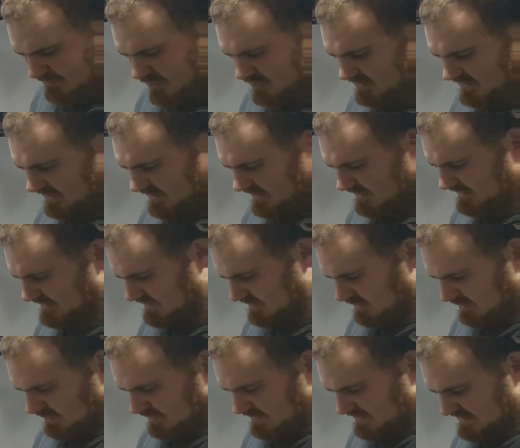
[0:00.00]
I'm using a
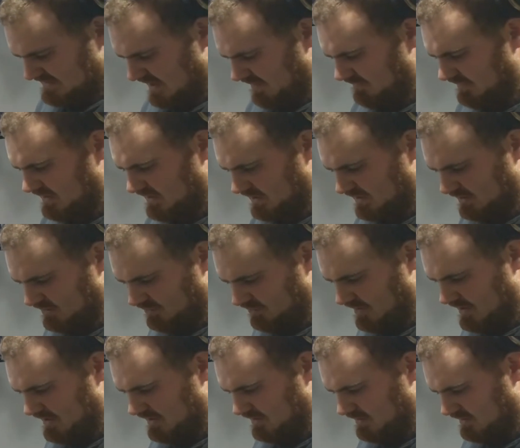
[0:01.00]
70
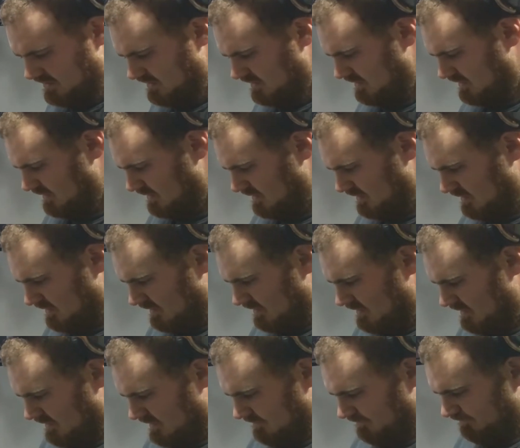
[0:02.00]
grit.
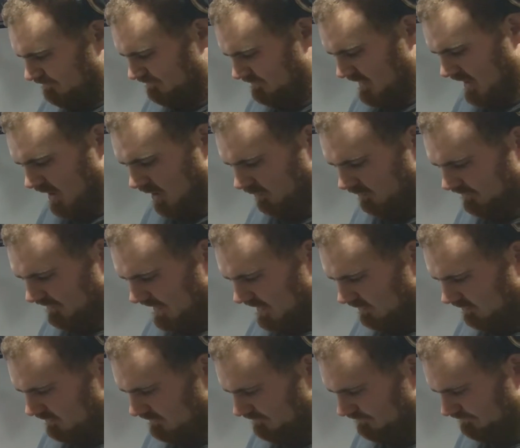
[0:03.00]
Oh,
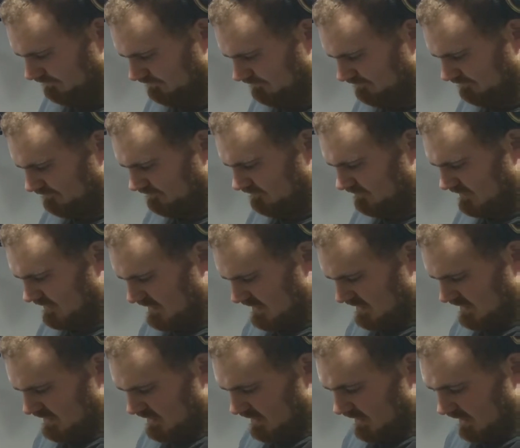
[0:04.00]
fail.
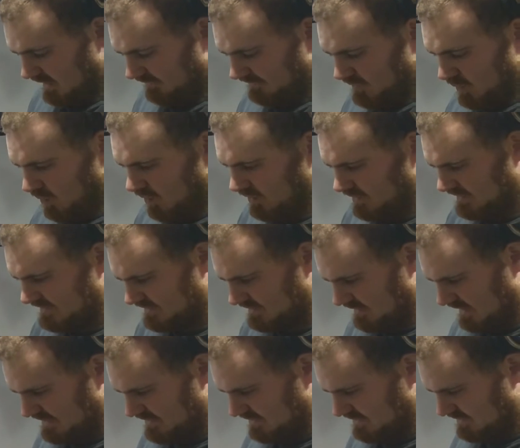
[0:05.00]
And of course,
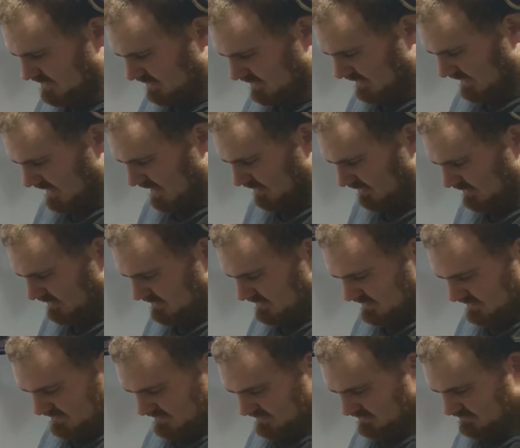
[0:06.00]
I just took it out and
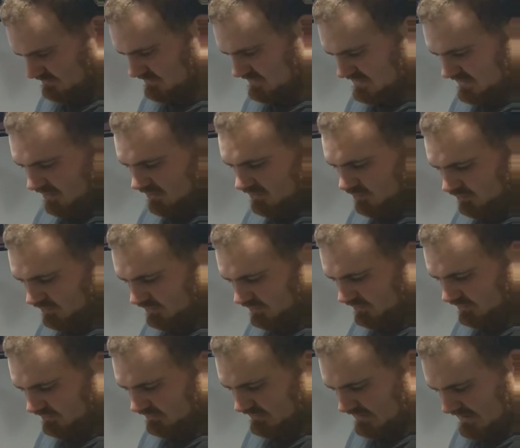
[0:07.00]
started
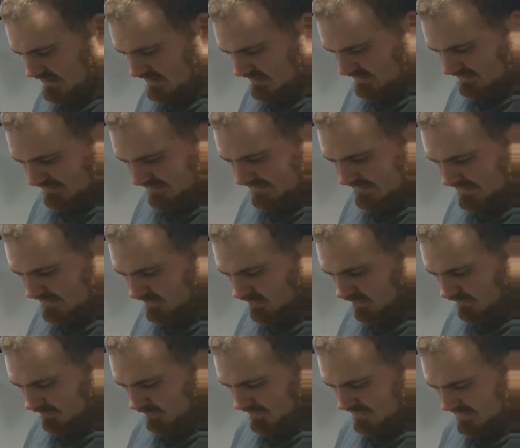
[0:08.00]
cleaning it
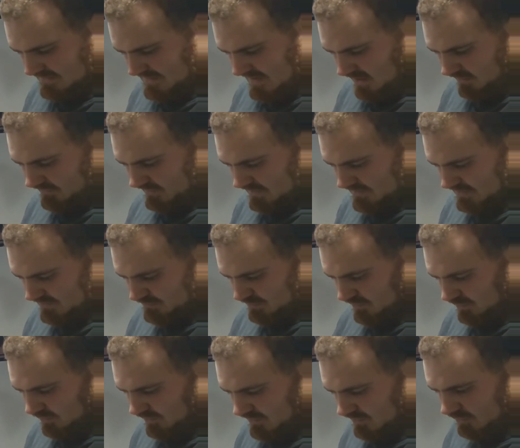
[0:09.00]
off with a towel that I just
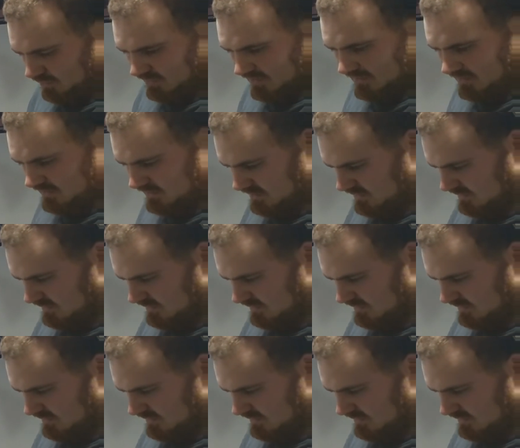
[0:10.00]
put oil on.